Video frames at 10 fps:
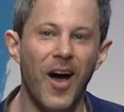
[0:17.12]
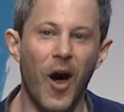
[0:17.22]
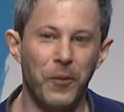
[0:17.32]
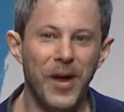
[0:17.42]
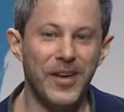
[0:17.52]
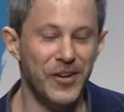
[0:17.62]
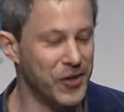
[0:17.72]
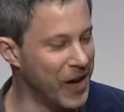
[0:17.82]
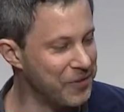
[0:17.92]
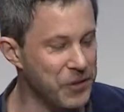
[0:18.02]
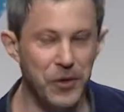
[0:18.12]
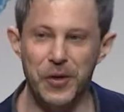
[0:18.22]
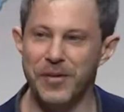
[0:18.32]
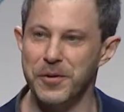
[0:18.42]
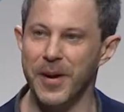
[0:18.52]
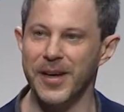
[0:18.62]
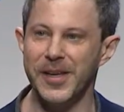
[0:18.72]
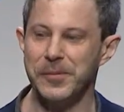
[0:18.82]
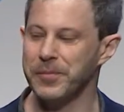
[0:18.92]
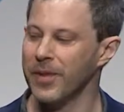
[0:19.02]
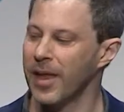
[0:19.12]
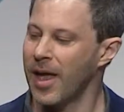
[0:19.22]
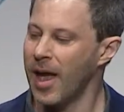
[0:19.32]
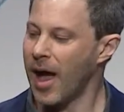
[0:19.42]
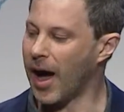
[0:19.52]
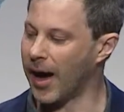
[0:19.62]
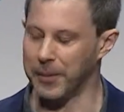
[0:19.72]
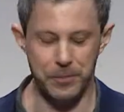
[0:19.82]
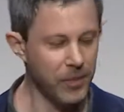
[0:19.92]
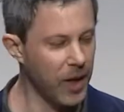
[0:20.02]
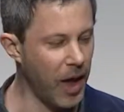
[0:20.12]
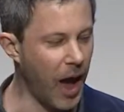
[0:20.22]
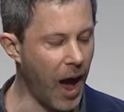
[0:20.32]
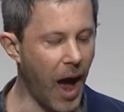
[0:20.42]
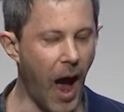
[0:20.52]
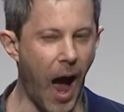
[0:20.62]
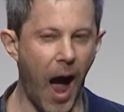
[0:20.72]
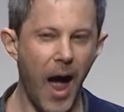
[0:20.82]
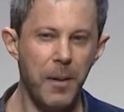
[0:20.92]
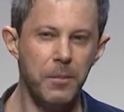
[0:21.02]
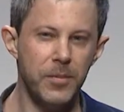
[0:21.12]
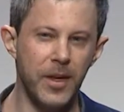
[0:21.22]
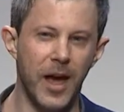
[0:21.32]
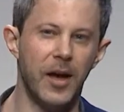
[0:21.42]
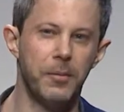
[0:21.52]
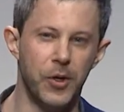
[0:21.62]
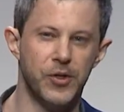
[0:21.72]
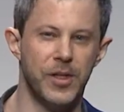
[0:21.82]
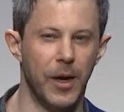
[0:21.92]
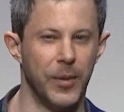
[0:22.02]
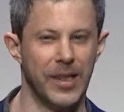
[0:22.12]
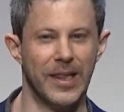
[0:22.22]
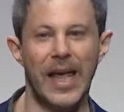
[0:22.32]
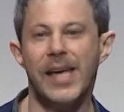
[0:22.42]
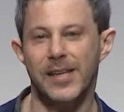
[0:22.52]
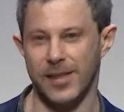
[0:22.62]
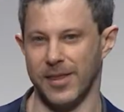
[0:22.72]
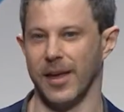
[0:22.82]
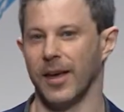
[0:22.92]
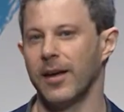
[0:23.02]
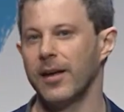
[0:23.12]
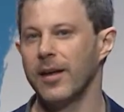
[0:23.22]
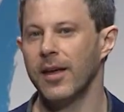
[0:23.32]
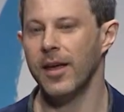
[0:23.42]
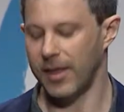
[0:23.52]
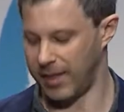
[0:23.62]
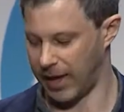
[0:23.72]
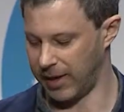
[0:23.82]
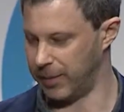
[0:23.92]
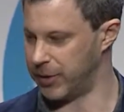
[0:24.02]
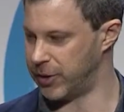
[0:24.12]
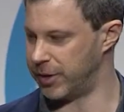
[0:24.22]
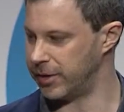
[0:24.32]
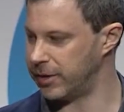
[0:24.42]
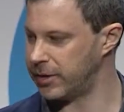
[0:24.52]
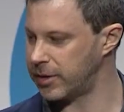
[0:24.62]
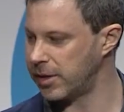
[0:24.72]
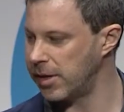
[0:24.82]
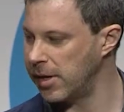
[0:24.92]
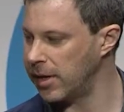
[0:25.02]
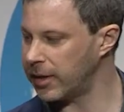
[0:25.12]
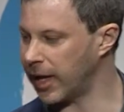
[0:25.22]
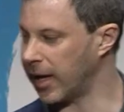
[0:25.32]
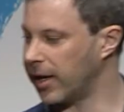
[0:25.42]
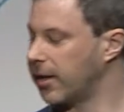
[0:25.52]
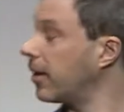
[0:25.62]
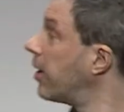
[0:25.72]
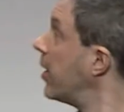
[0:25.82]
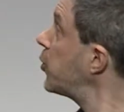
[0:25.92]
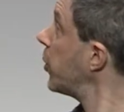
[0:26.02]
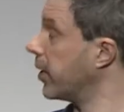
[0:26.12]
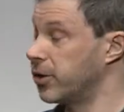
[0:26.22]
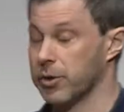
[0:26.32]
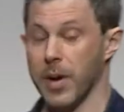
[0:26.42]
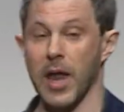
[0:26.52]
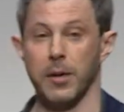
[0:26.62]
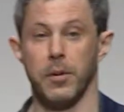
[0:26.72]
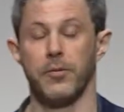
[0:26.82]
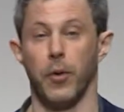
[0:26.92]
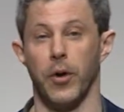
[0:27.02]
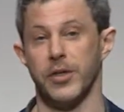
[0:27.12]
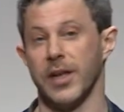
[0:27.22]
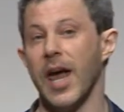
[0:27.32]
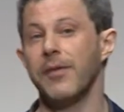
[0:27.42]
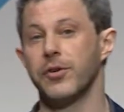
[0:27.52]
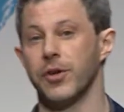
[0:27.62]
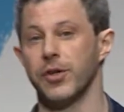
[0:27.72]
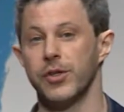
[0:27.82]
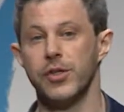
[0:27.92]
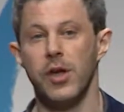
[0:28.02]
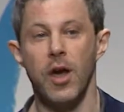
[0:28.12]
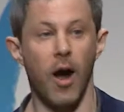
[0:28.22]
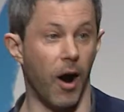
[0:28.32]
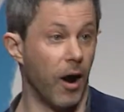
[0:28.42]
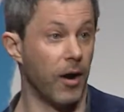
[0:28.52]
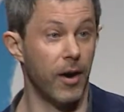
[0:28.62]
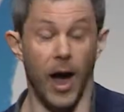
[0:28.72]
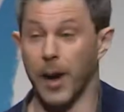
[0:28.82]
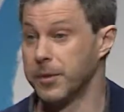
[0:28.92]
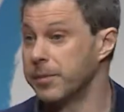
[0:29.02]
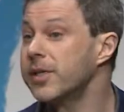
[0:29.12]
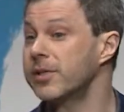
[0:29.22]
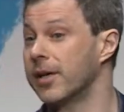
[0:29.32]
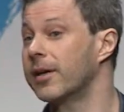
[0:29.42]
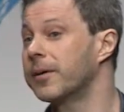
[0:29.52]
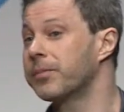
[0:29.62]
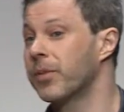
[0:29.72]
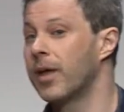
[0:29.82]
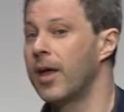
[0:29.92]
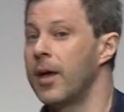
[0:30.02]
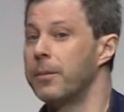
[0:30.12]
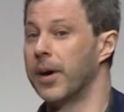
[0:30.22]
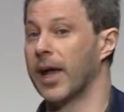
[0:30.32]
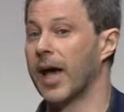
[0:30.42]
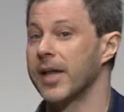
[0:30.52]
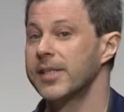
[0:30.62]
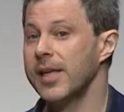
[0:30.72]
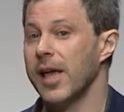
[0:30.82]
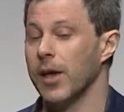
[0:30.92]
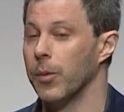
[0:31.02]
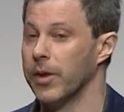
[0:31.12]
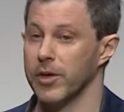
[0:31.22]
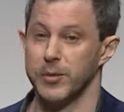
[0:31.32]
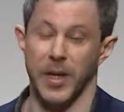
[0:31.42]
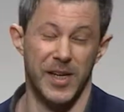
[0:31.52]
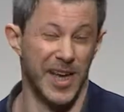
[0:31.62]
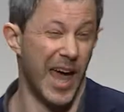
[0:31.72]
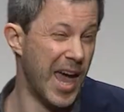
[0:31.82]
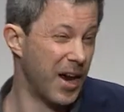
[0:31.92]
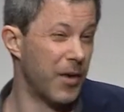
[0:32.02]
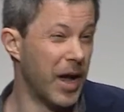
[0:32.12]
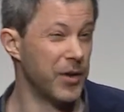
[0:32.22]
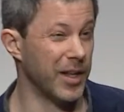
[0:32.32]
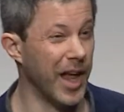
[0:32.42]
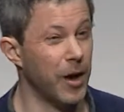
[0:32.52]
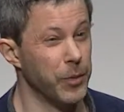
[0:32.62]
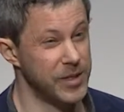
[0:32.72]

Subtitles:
All right, good afternoon, everybody. I'm the kind of person that would like to think that images like this one, dramatic befores and afters, are optimistic. But I gotta say, whether it's because I hang around a lot with